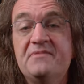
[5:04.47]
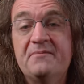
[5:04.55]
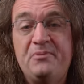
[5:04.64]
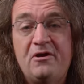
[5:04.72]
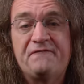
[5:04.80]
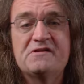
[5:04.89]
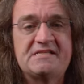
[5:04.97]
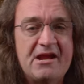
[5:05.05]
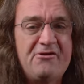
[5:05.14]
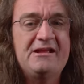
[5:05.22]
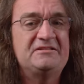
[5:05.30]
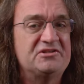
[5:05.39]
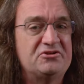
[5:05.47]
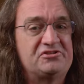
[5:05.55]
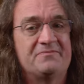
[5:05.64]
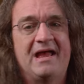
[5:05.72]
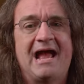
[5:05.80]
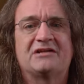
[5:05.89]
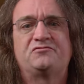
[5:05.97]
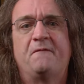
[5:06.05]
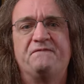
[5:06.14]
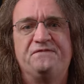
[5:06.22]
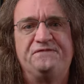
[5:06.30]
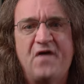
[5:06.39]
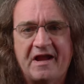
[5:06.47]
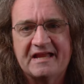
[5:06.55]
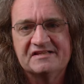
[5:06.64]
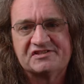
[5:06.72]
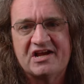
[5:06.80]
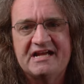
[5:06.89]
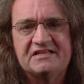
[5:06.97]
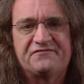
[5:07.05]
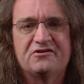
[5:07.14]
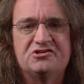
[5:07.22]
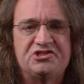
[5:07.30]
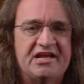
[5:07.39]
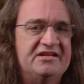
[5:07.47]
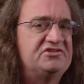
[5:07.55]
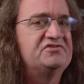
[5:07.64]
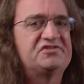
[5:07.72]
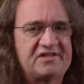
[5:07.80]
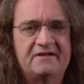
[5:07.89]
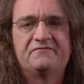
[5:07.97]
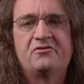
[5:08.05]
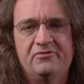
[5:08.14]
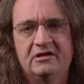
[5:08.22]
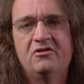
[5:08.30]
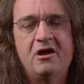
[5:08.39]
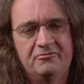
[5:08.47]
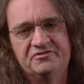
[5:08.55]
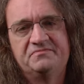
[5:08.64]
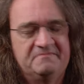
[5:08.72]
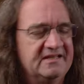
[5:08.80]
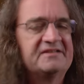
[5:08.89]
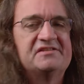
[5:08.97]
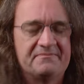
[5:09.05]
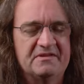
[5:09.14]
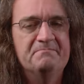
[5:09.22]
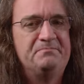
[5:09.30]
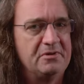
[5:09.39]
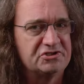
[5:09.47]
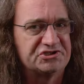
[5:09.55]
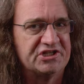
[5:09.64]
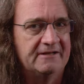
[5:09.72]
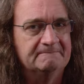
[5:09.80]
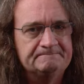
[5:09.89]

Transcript: in the book for daring to do some actual fucking science for a change instead of going along with the accepted bullshit.